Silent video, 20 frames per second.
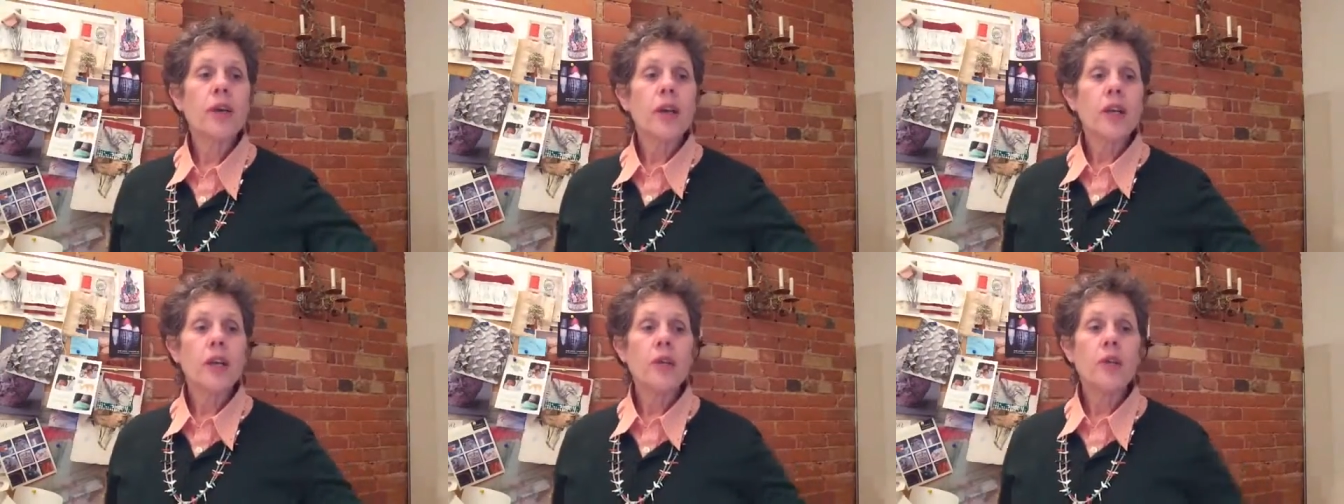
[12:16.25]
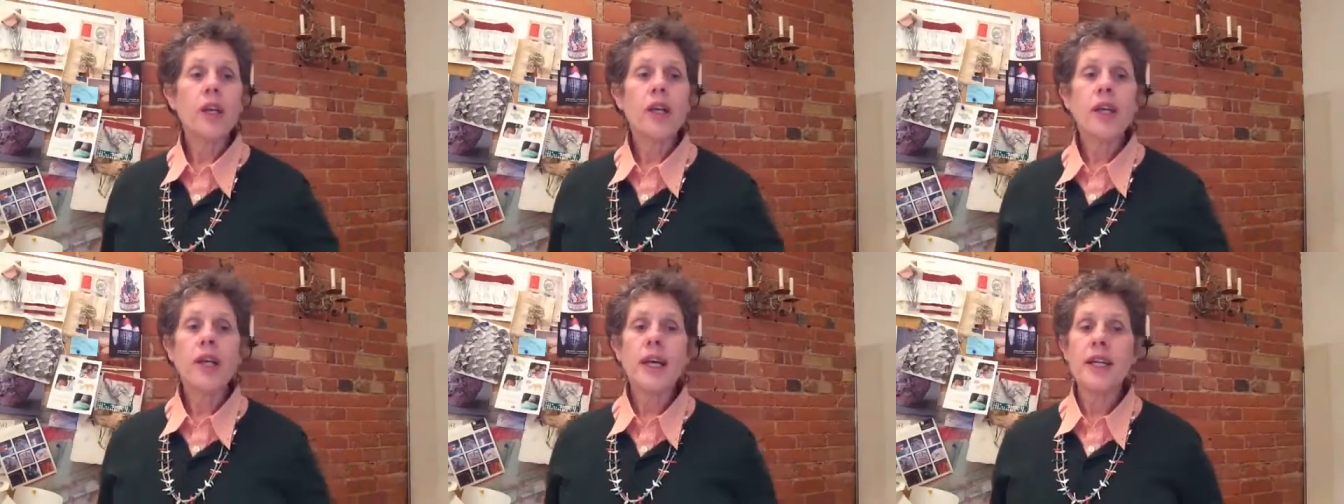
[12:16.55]
You
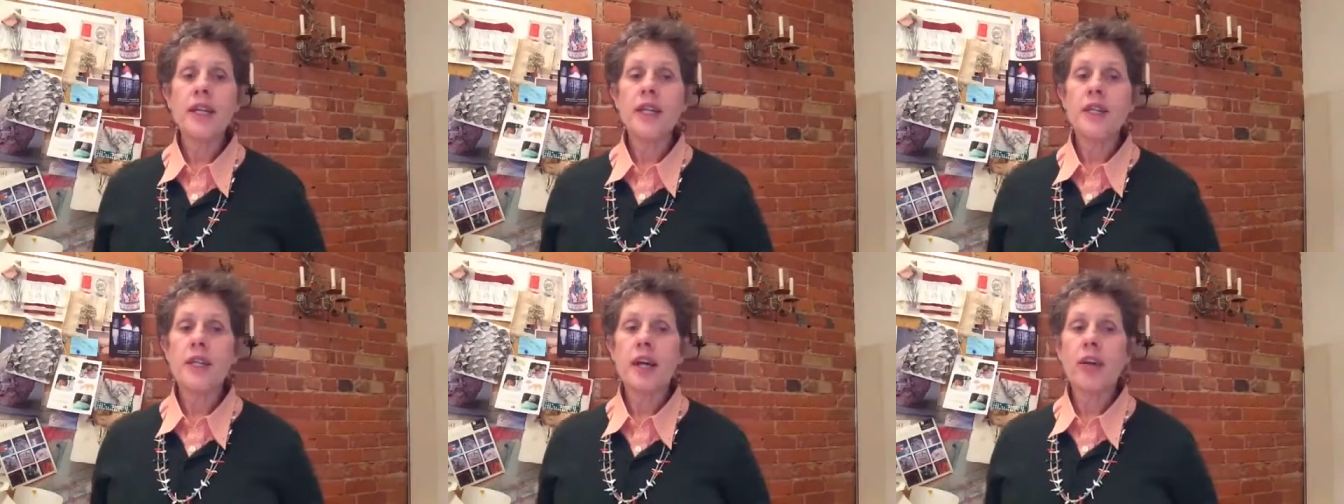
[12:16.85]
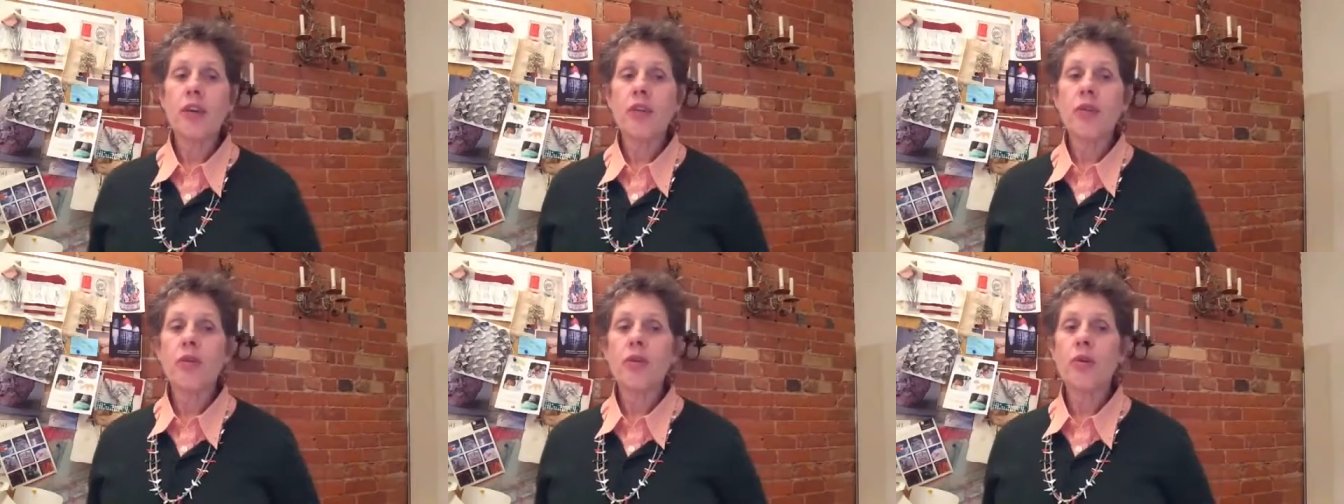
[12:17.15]
can get it
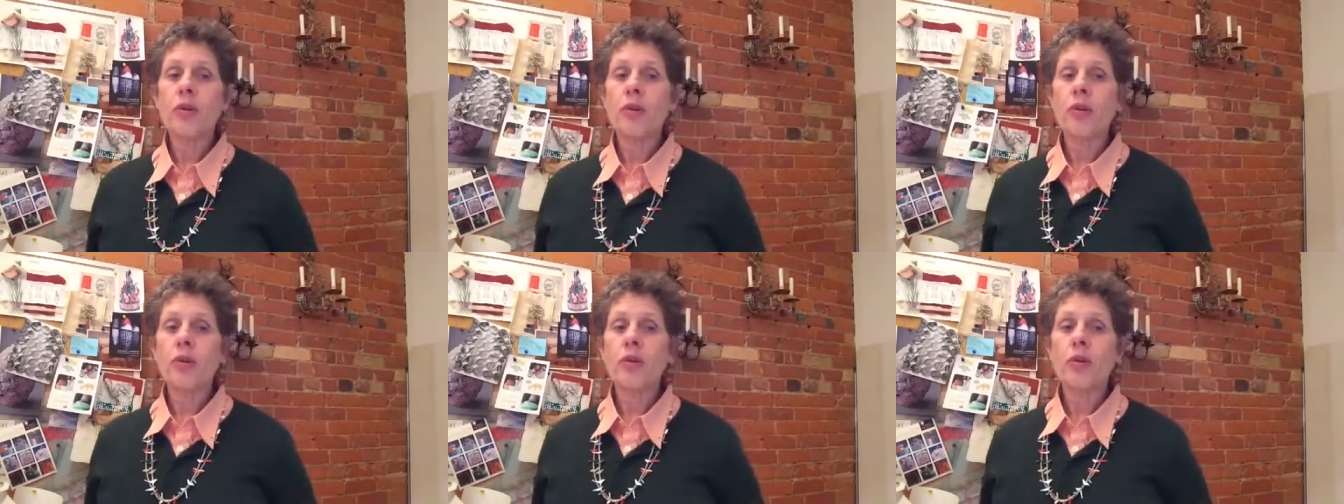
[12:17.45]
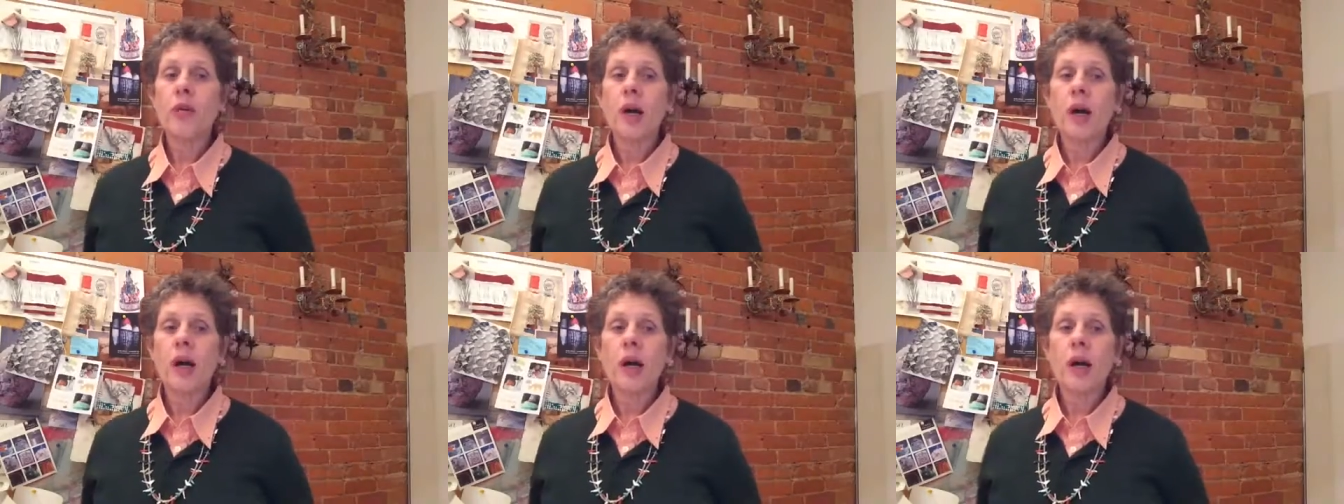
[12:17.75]
done
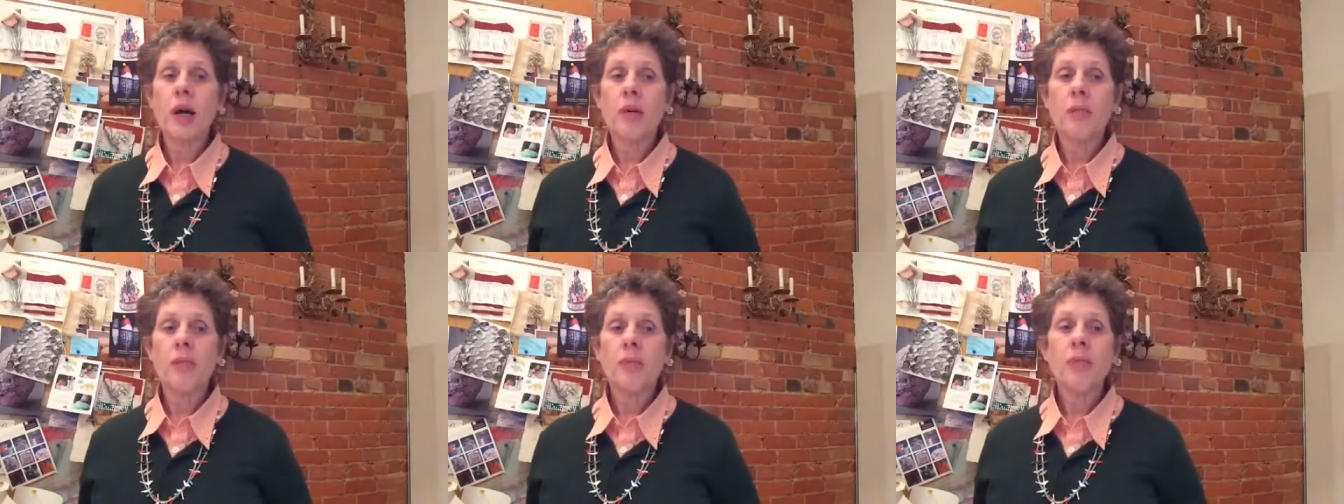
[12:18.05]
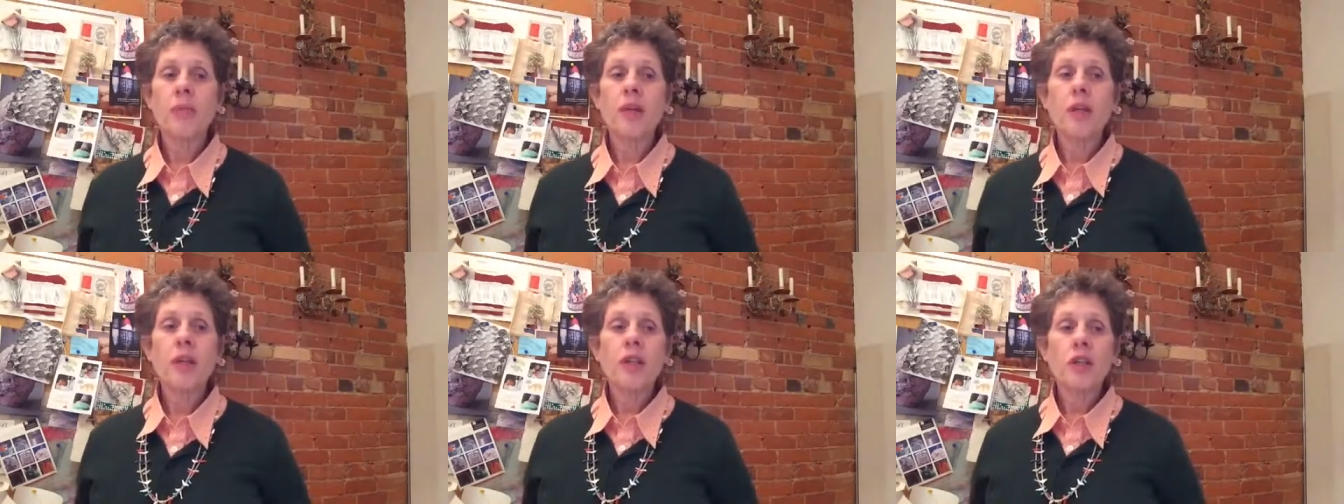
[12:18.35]
through
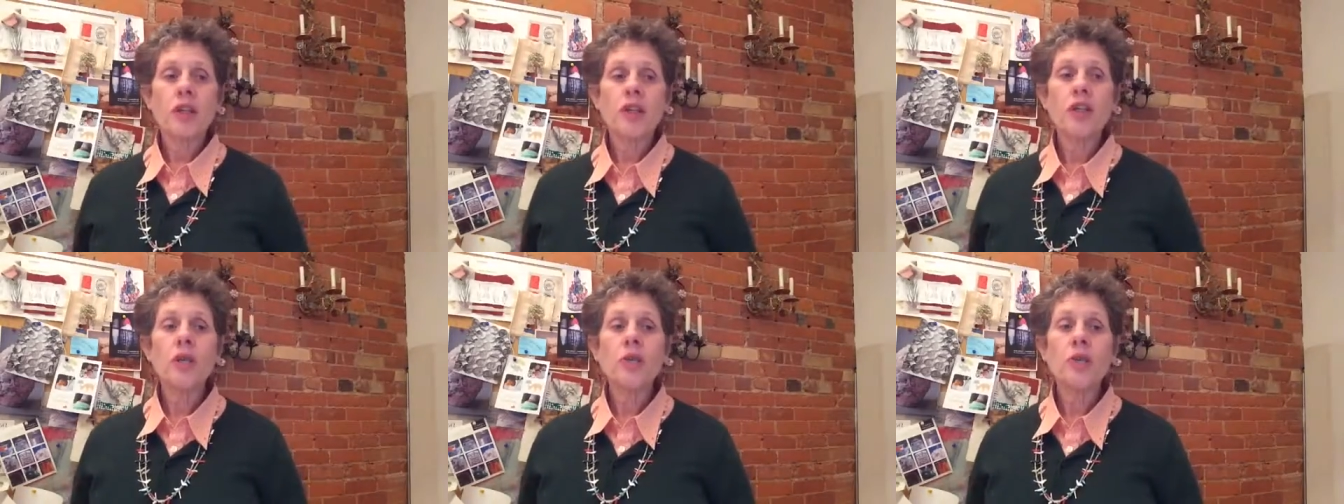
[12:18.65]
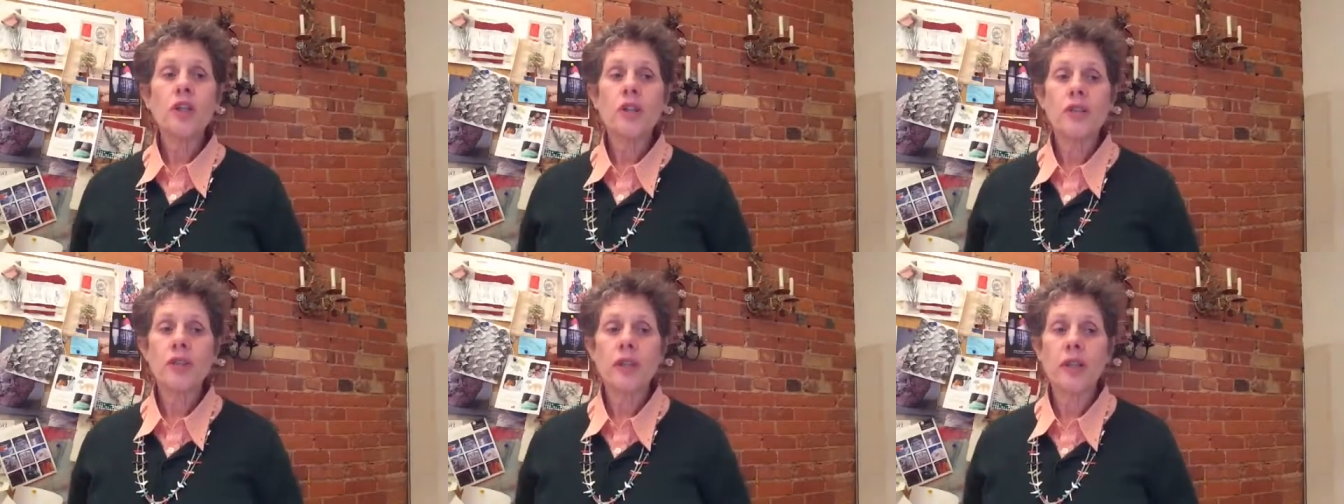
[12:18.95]
two
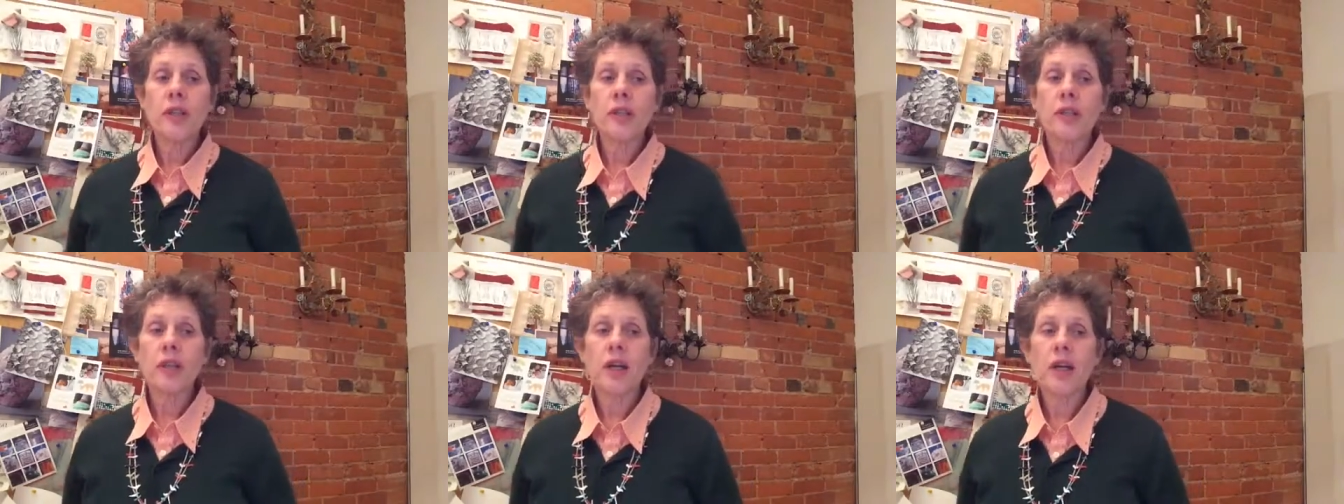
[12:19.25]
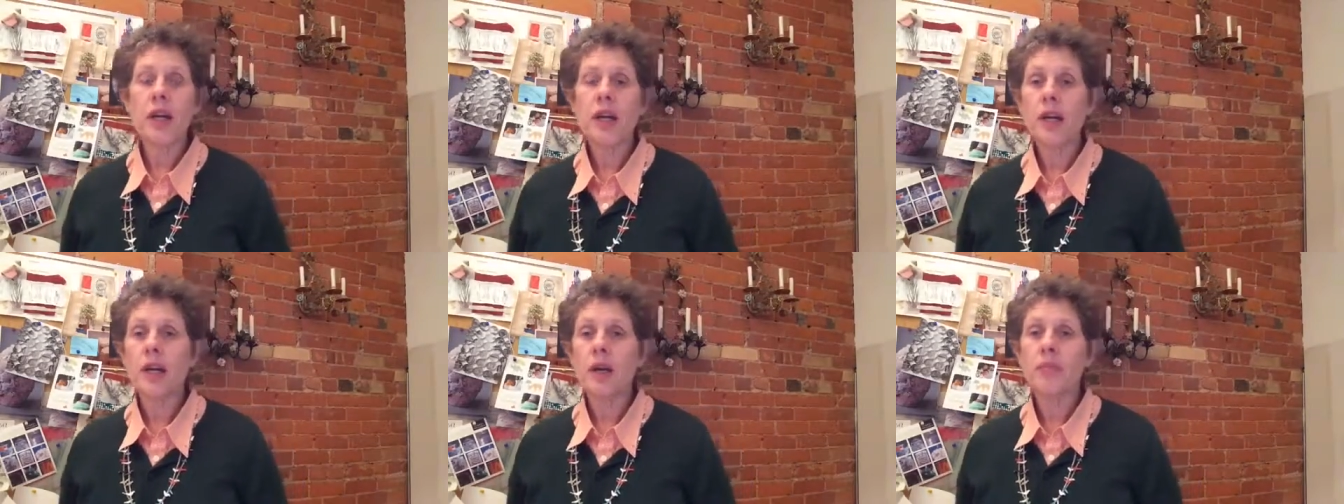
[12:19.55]
different
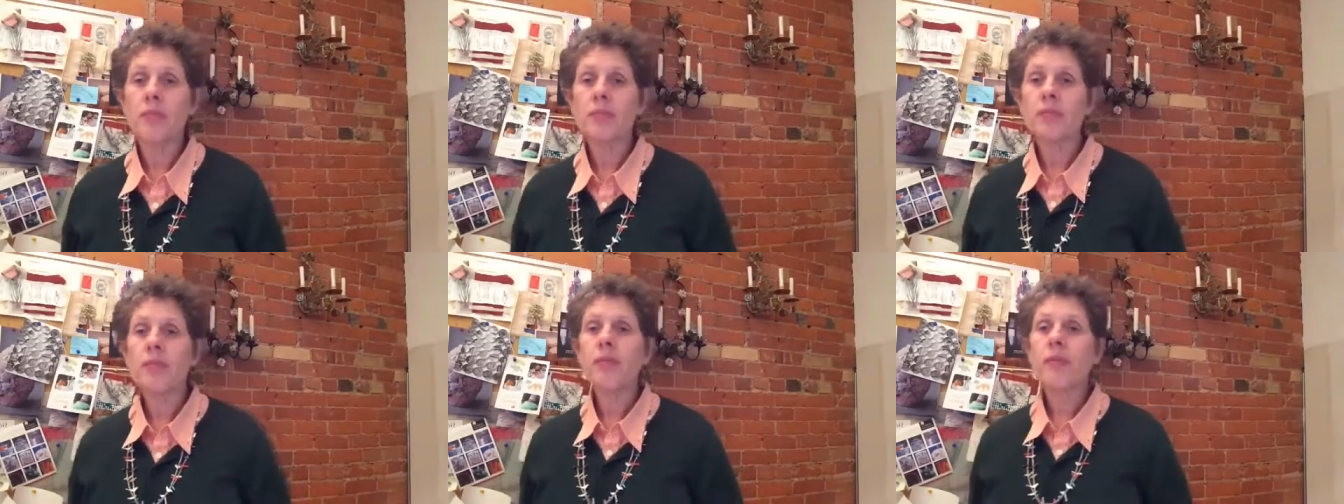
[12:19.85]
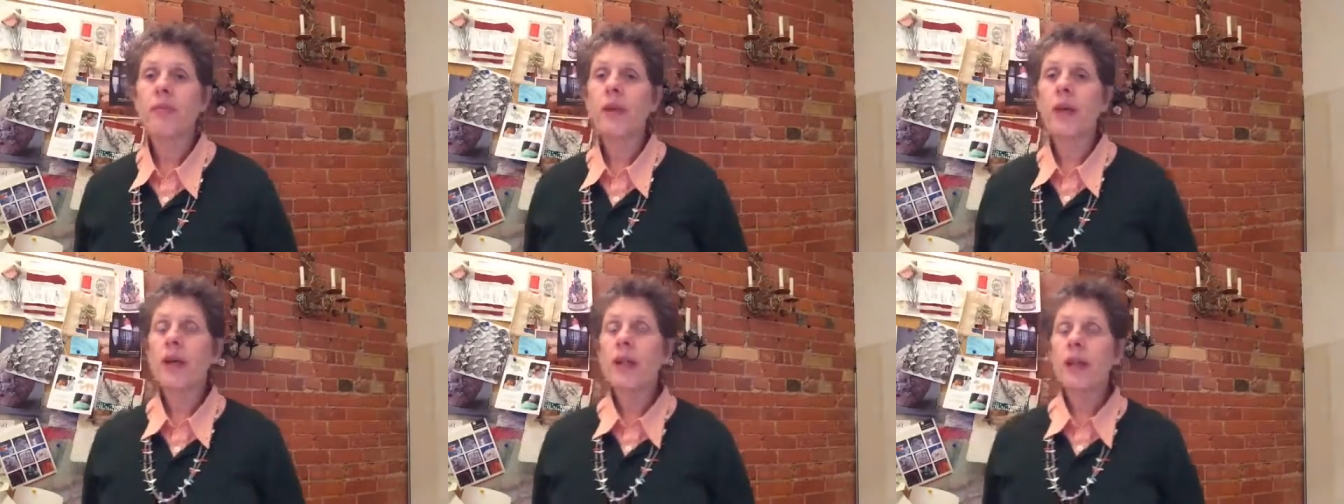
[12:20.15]

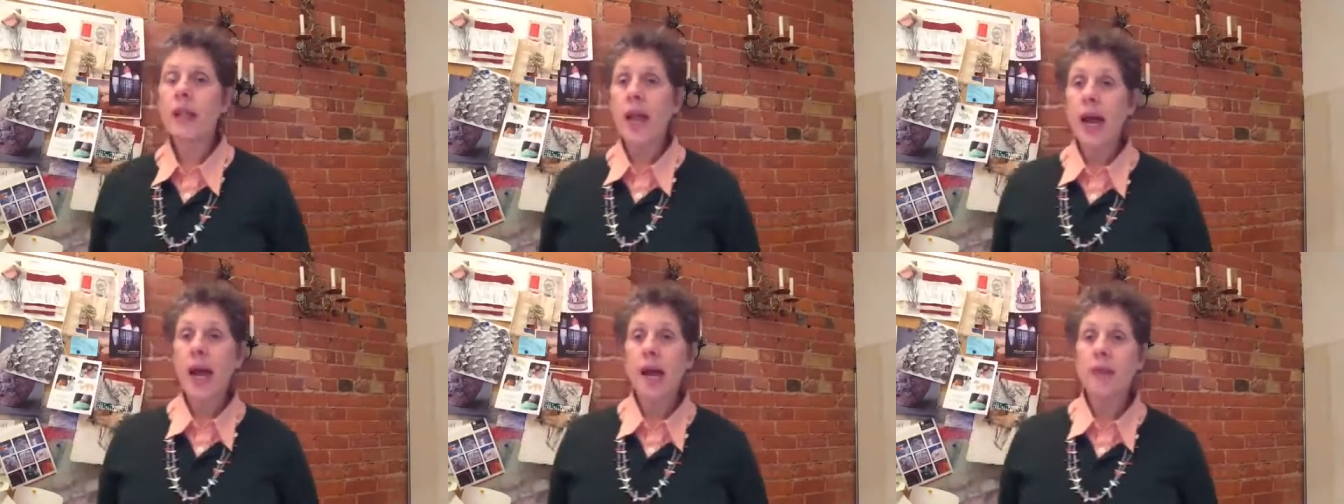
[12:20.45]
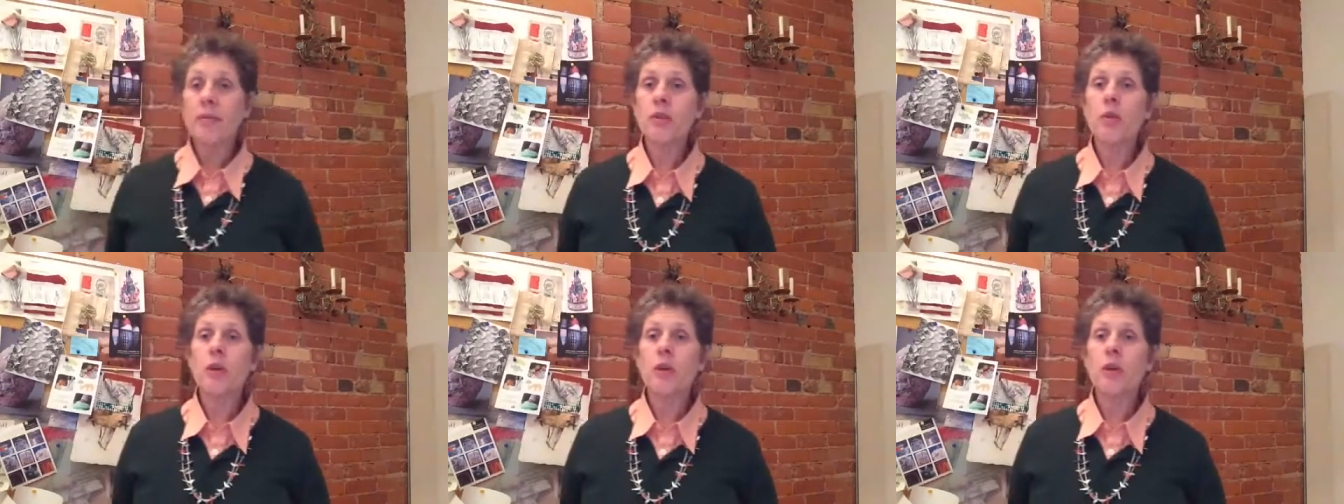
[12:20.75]
labs.